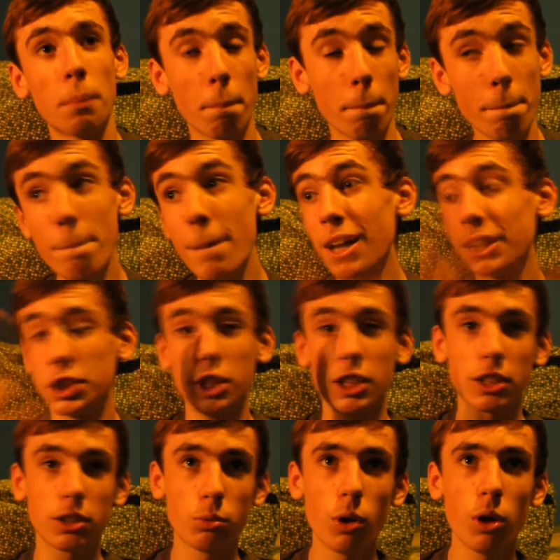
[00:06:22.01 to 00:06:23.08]

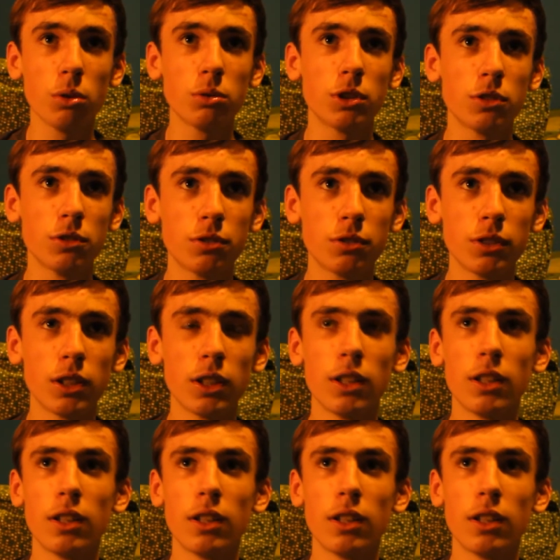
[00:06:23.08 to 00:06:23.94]
magic world of